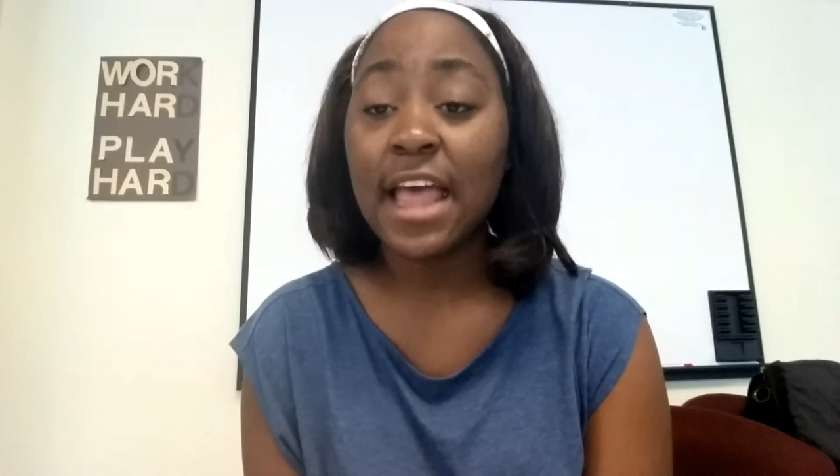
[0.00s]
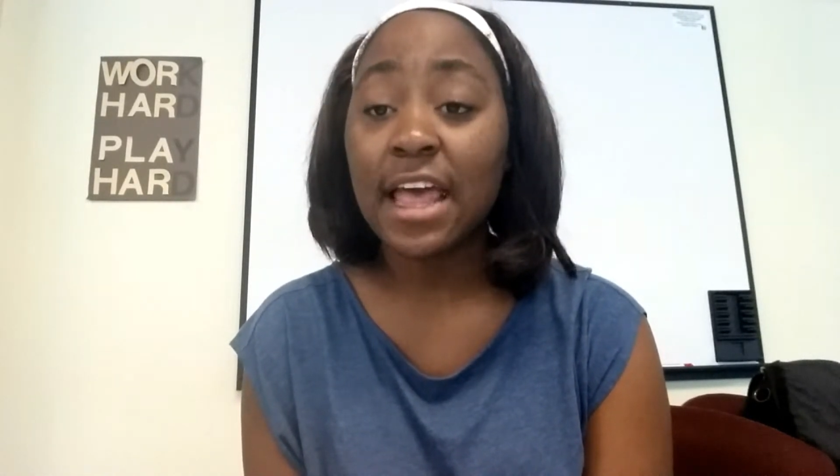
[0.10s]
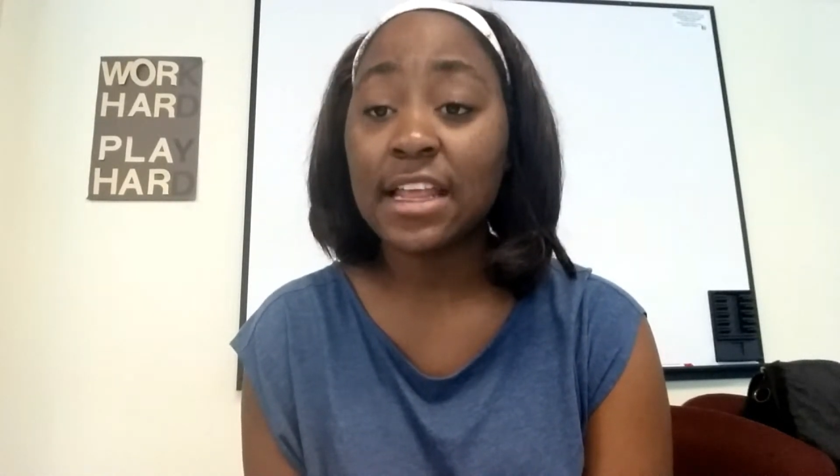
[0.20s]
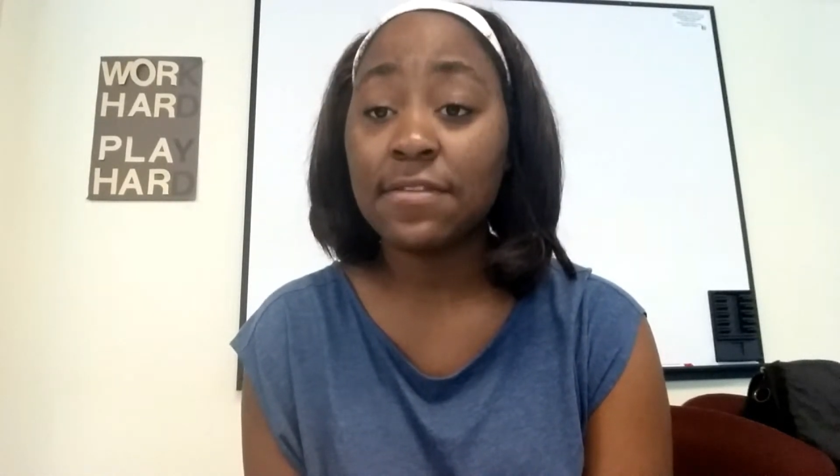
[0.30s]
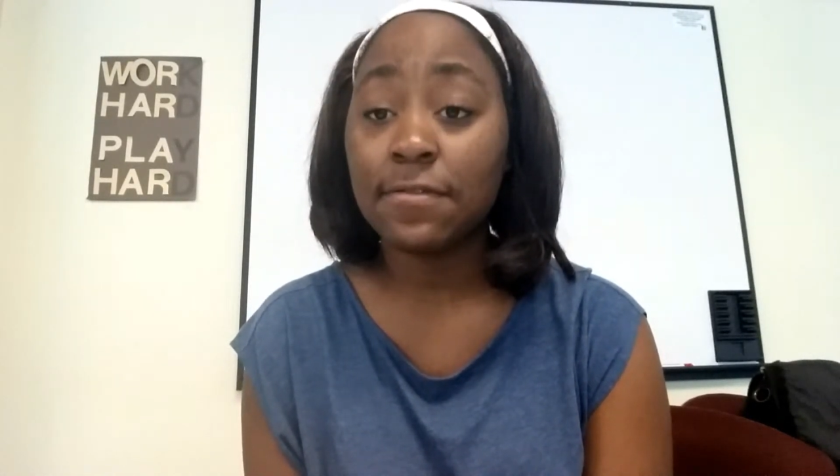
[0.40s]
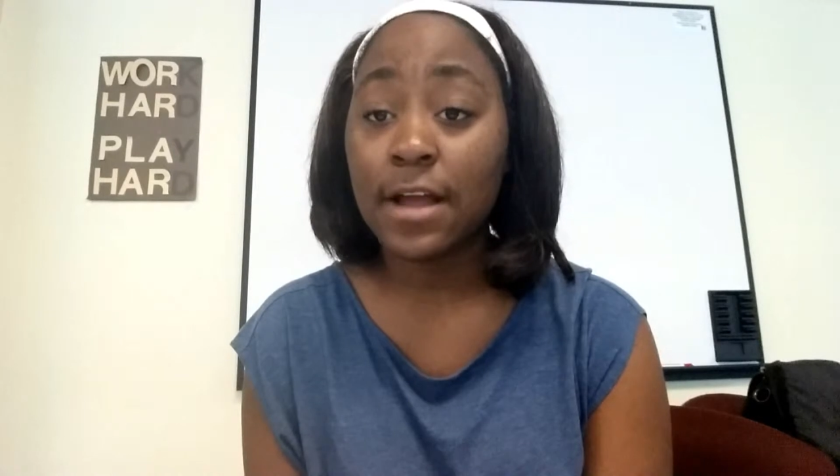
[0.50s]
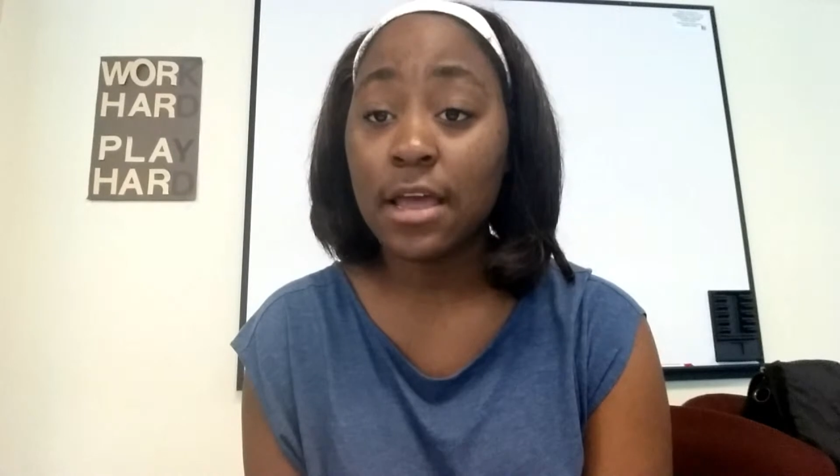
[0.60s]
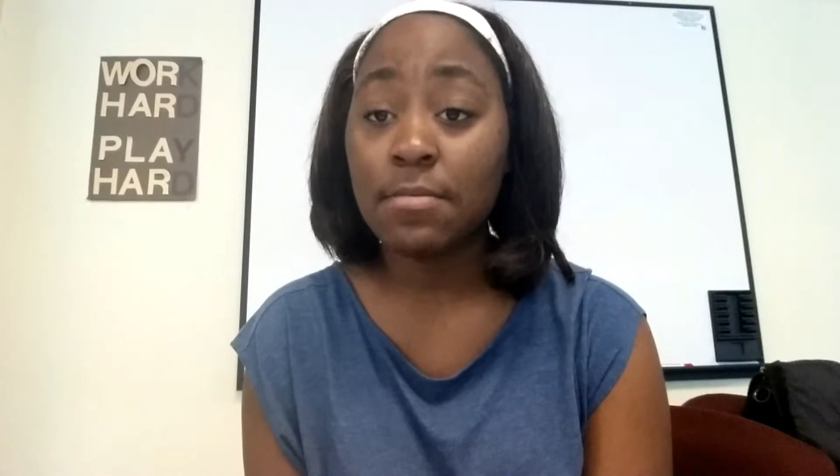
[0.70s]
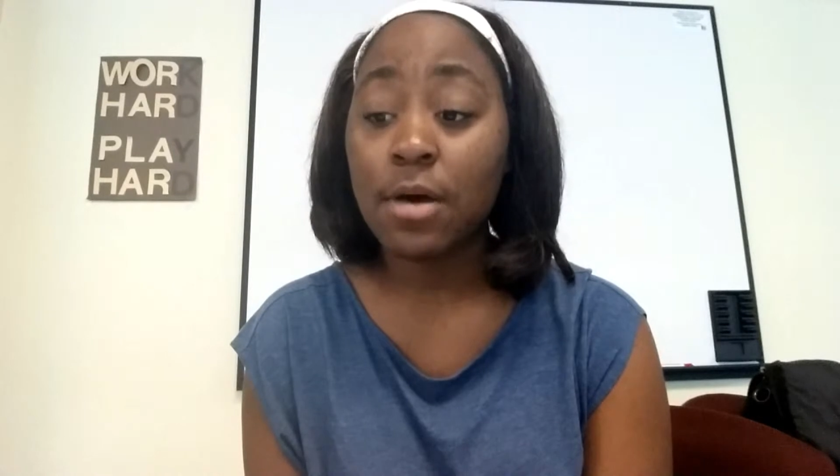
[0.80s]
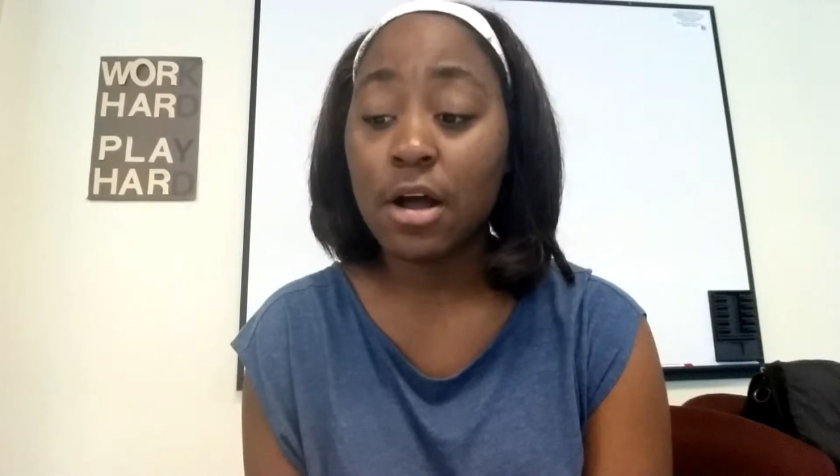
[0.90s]
any
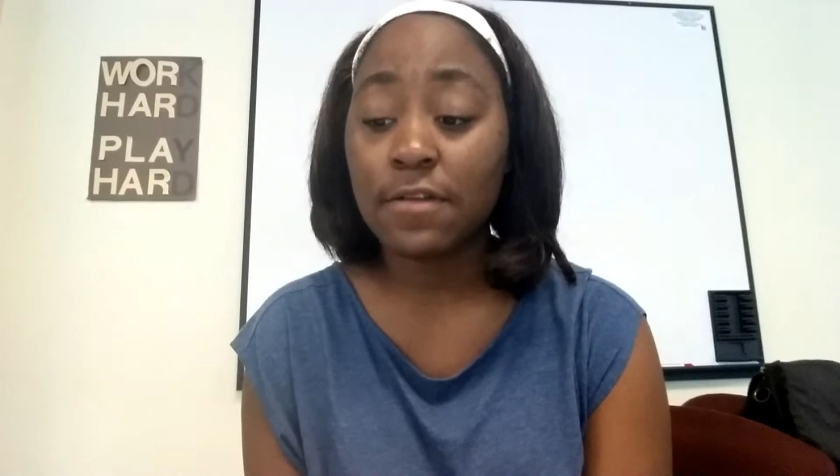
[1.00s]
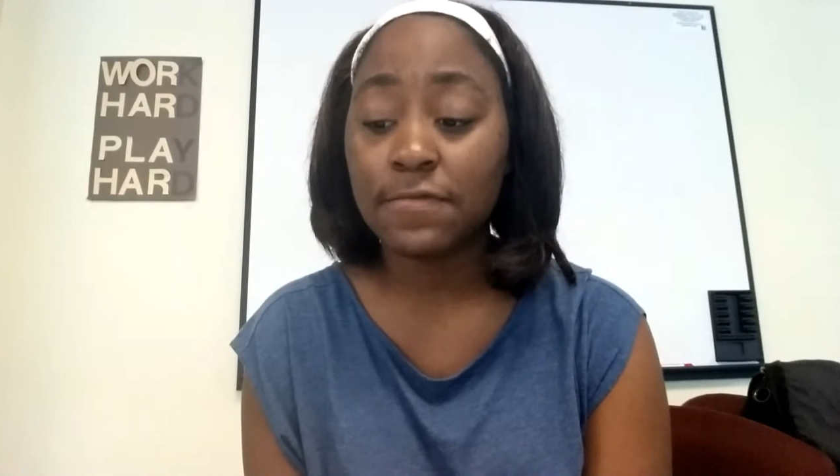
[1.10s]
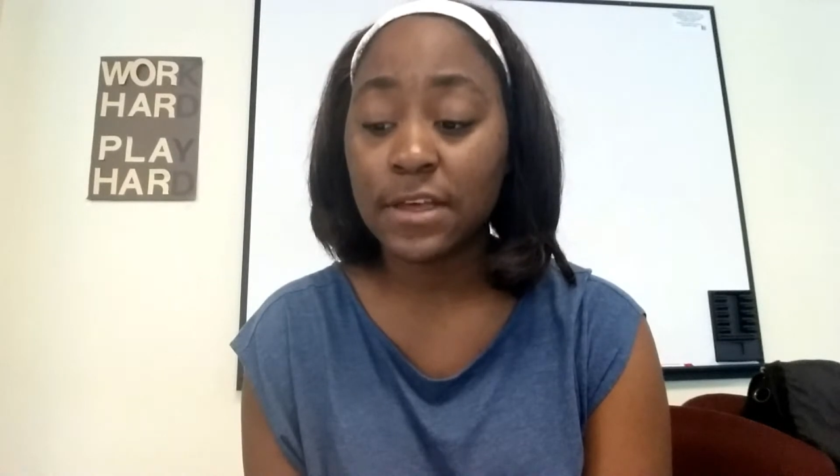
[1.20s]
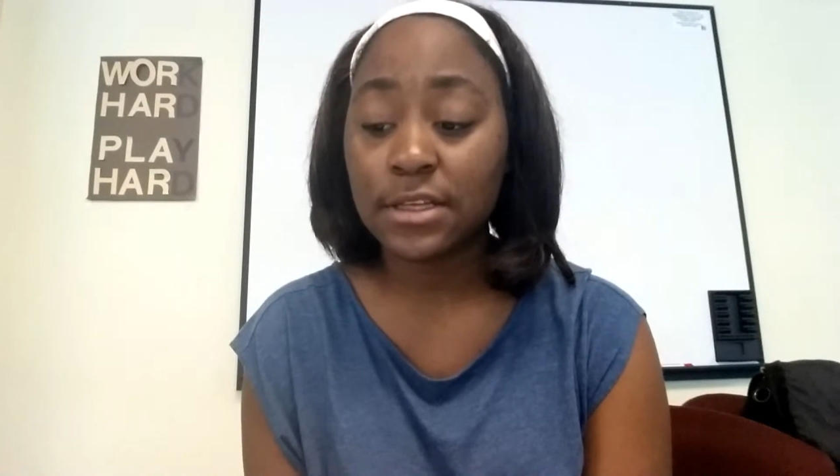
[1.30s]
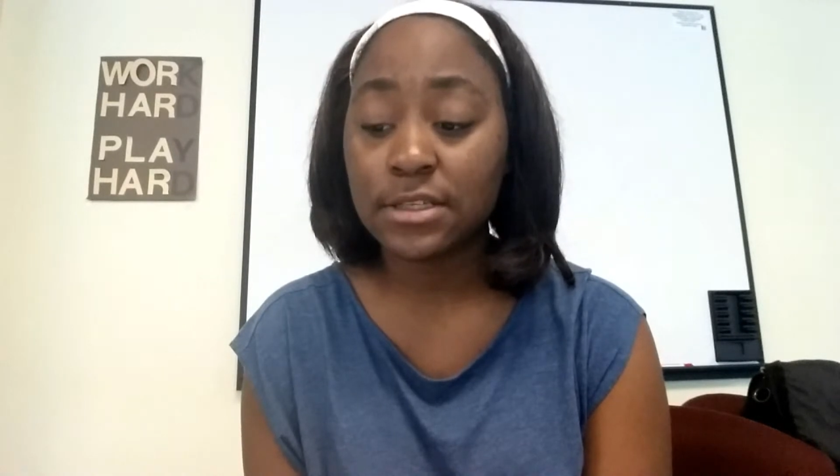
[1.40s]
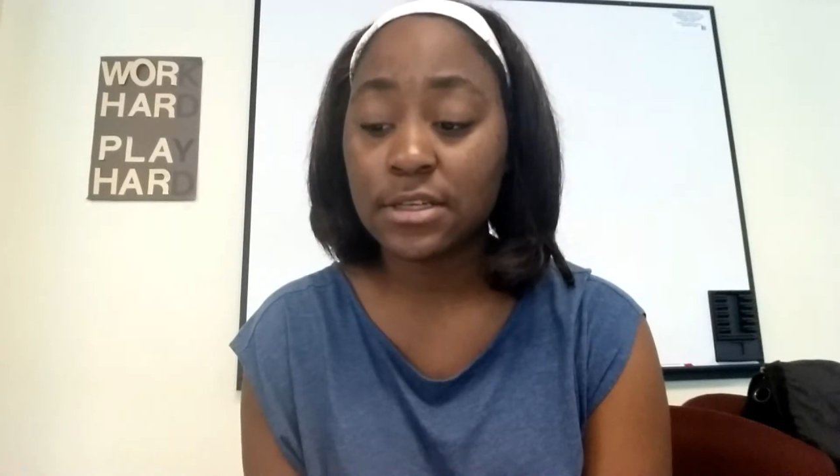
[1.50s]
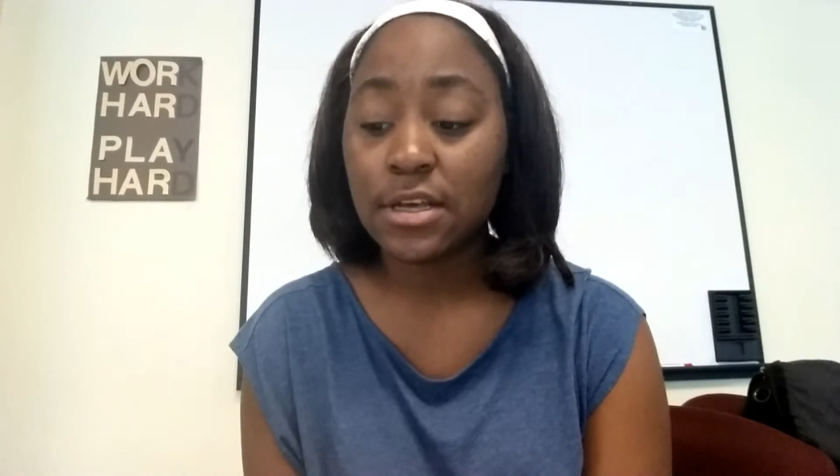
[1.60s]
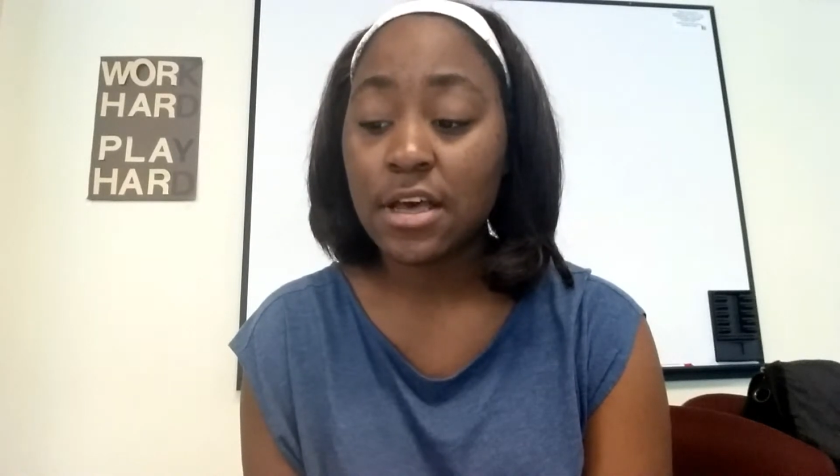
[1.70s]
frame are fixed.